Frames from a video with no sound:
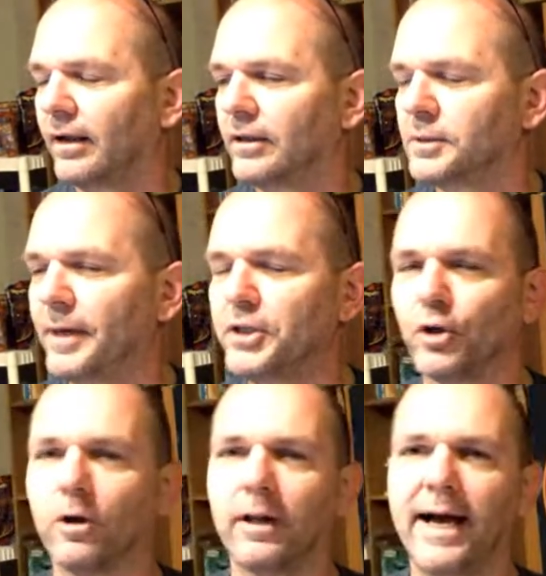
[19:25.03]
A
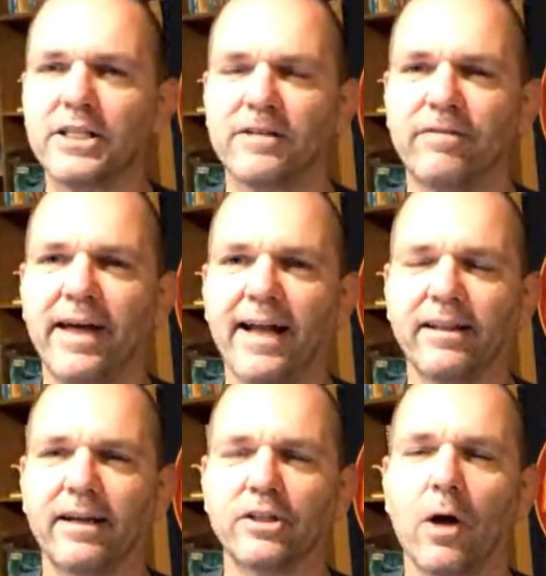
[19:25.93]
special class of that
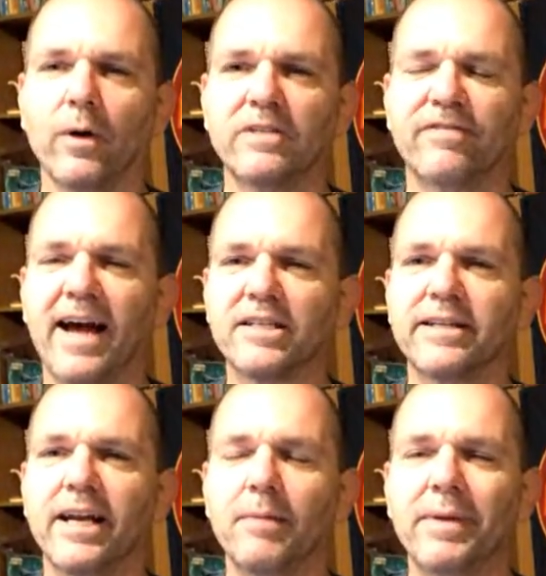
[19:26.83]
has always
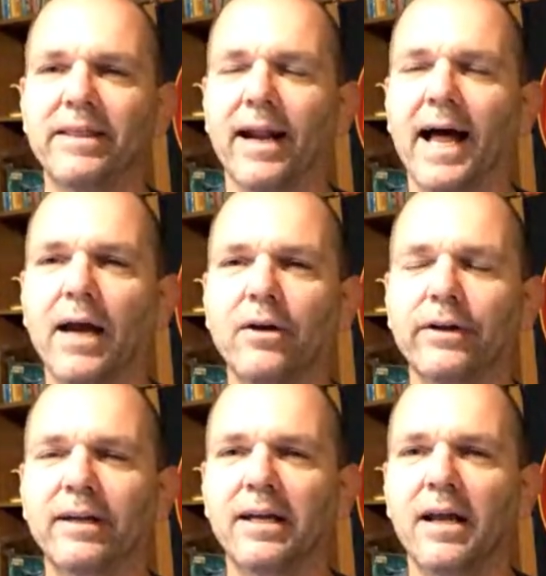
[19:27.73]
fascinated me that I
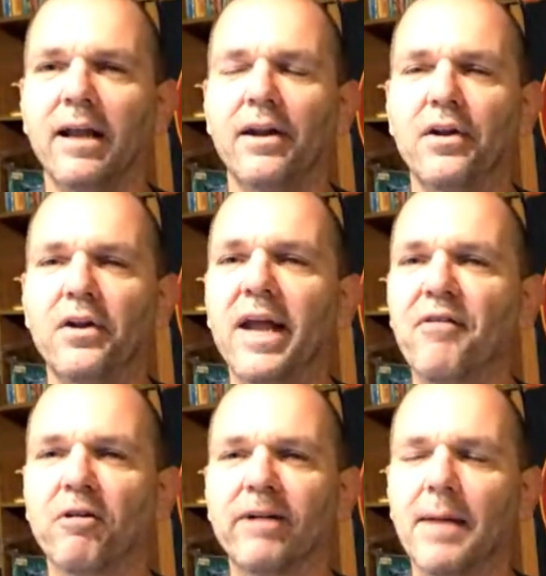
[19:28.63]
could
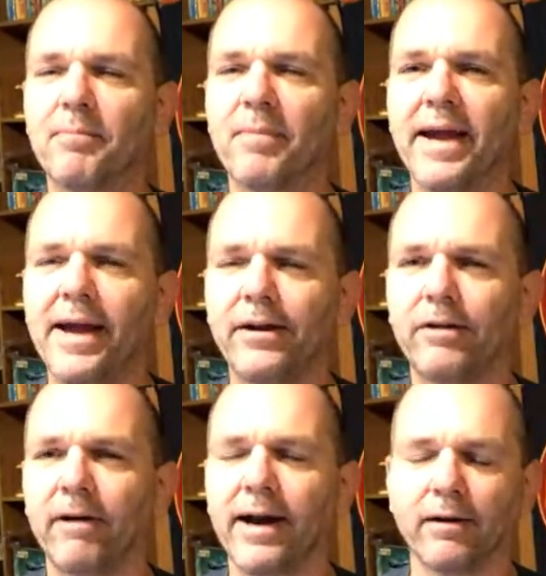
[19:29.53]
never wrap my head
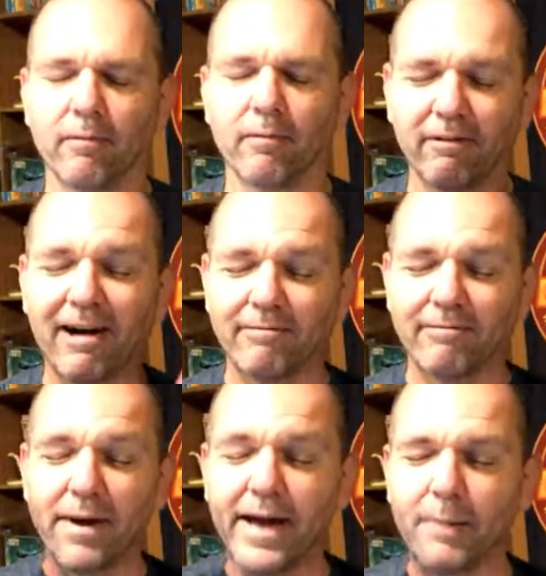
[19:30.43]

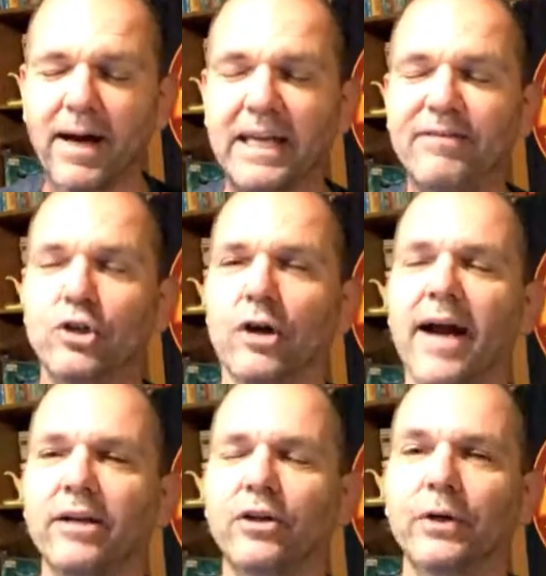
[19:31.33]
about even
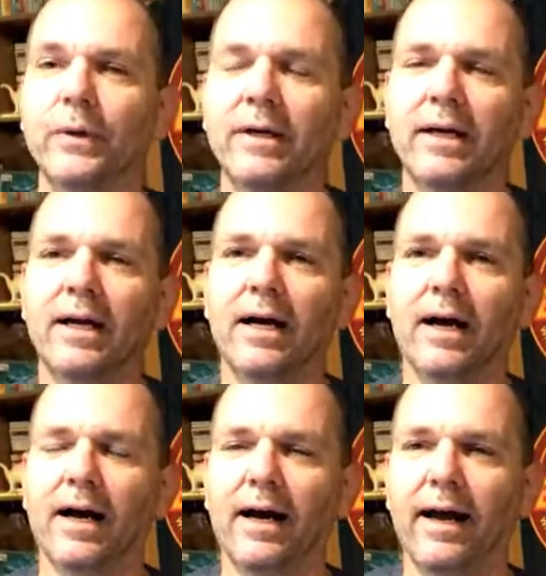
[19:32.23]
trying to do.
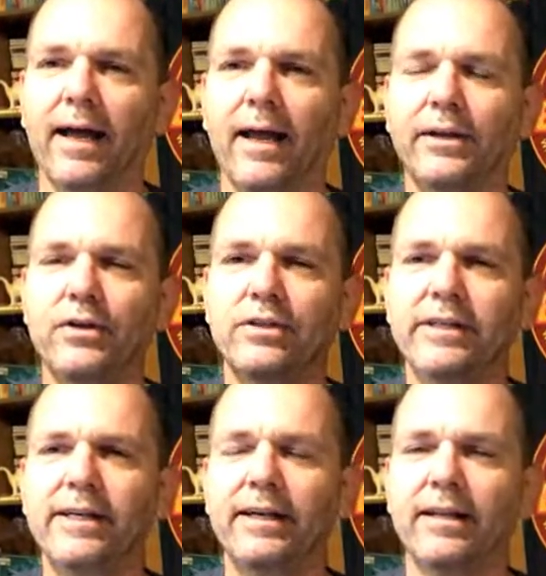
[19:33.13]
And you
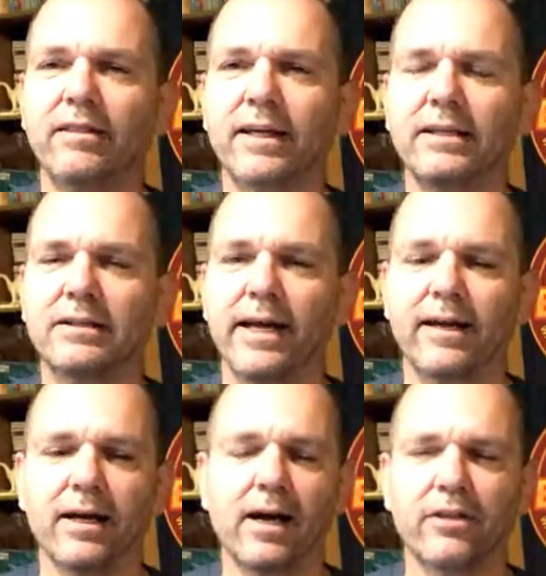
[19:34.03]
see it in things
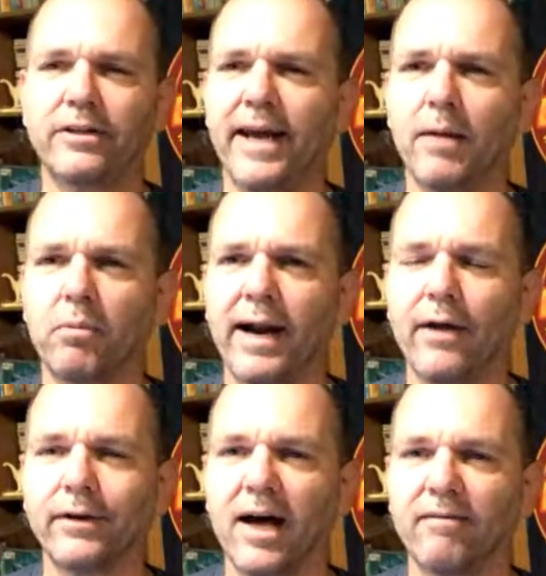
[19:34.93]
like the Dan
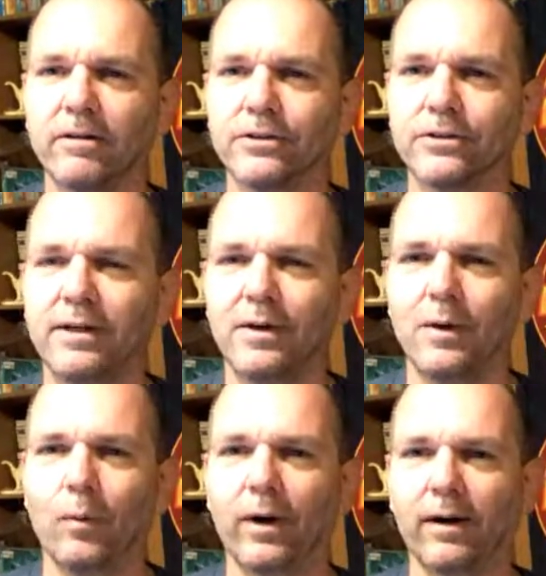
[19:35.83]
Brown novels,
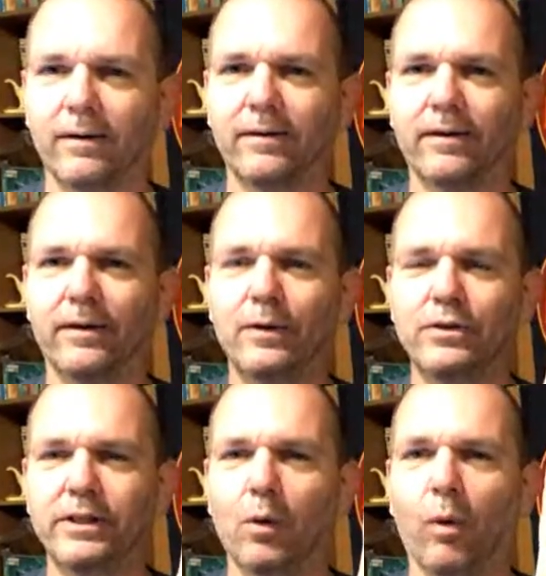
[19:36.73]
where you
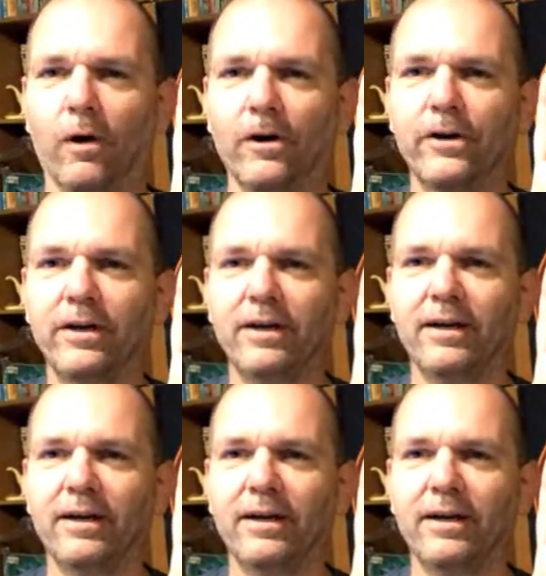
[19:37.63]
see a word